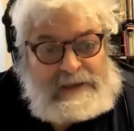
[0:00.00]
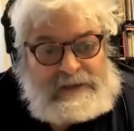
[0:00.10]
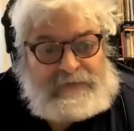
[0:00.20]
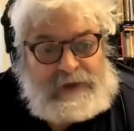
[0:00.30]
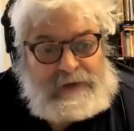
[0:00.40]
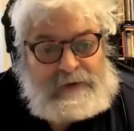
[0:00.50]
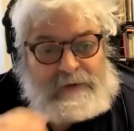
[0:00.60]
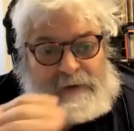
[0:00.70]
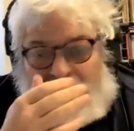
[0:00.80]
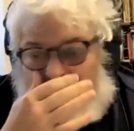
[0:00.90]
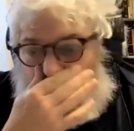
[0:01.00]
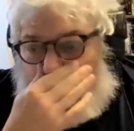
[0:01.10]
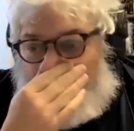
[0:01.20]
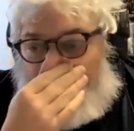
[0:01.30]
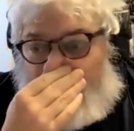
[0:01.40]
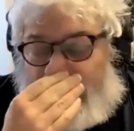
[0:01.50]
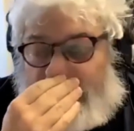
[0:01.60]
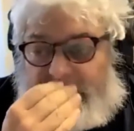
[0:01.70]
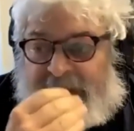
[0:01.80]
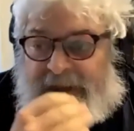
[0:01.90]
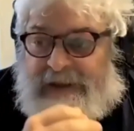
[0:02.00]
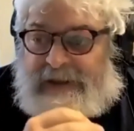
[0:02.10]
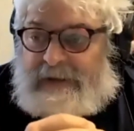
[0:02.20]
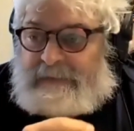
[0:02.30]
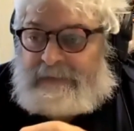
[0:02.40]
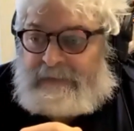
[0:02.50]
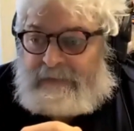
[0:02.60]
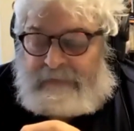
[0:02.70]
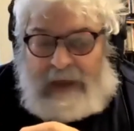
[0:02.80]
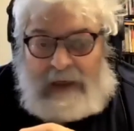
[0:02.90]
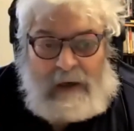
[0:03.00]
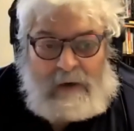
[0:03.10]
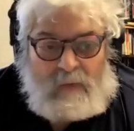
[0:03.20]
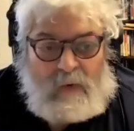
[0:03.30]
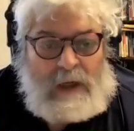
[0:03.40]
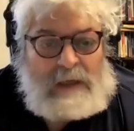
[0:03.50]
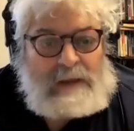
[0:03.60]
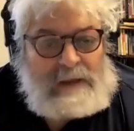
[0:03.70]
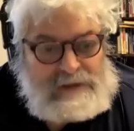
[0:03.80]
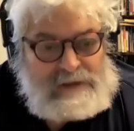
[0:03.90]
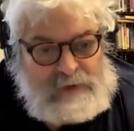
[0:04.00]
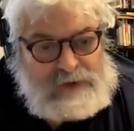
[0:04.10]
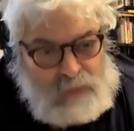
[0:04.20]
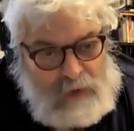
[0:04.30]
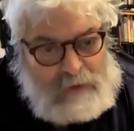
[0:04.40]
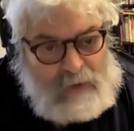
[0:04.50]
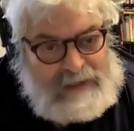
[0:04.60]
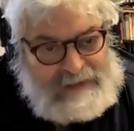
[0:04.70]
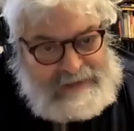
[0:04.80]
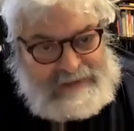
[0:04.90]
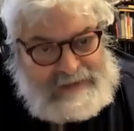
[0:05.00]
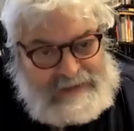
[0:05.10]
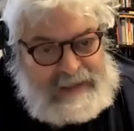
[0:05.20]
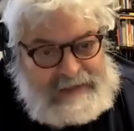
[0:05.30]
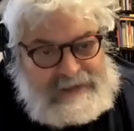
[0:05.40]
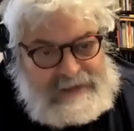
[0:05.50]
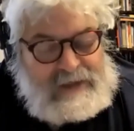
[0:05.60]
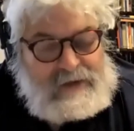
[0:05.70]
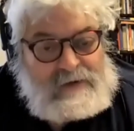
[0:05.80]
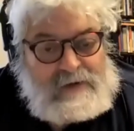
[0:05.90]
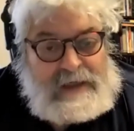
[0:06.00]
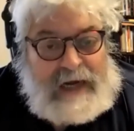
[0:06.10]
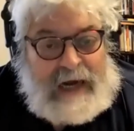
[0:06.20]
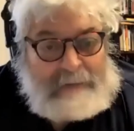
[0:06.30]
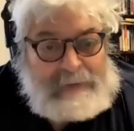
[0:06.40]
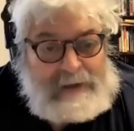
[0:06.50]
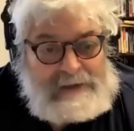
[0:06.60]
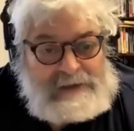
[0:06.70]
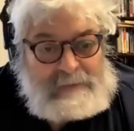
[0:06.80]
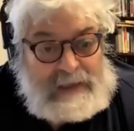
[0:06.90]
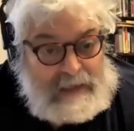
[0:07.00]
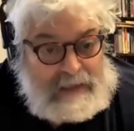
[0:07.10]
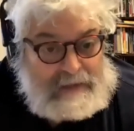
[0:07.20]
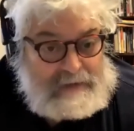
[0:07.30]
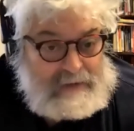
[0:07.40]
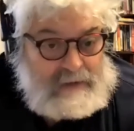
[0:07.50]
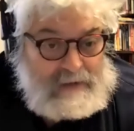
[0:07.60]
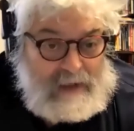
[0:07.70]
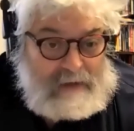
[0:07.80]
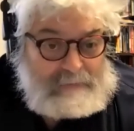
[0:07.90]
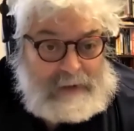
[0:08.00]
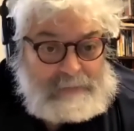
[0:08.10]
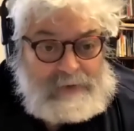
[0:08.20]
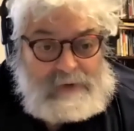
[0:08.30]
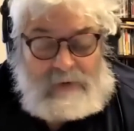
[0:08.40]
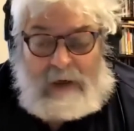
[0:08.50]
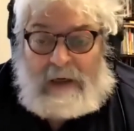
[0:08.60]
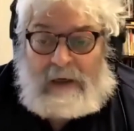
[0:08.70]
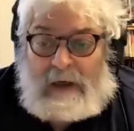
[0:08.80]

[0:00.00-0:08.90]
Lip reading: view is one way to see stakeholder capitalism. And I think a lot of people who are,